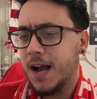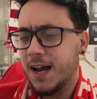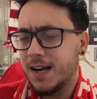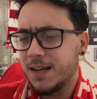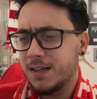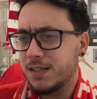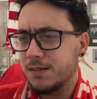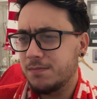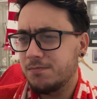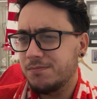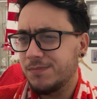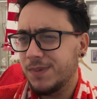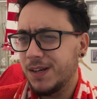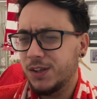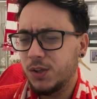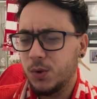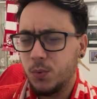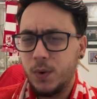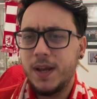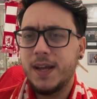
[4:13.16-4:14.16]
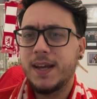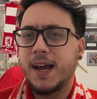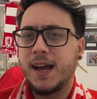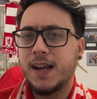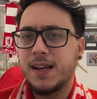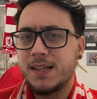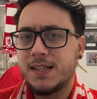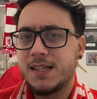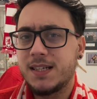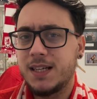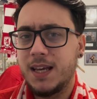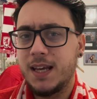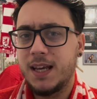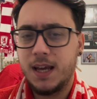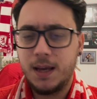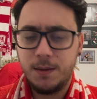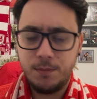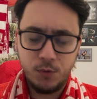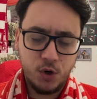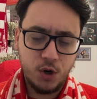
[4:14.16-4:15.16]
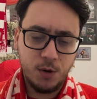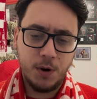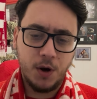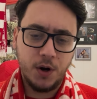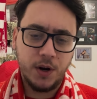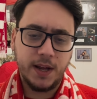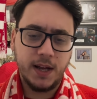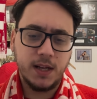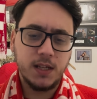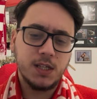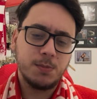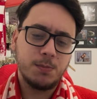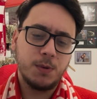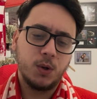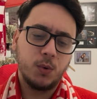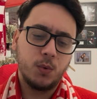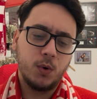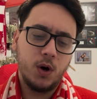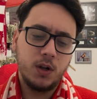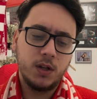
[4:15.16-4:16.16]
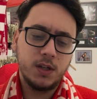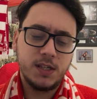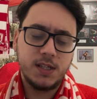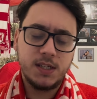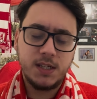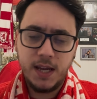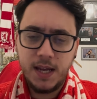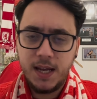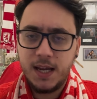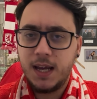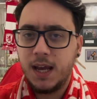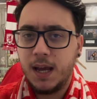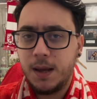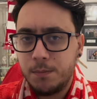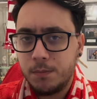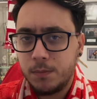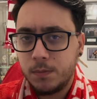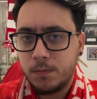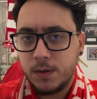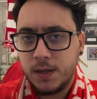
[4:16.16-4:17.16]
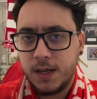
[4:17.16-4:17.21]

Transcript: And at the weekend, seeing him come on against Millwall and seeing him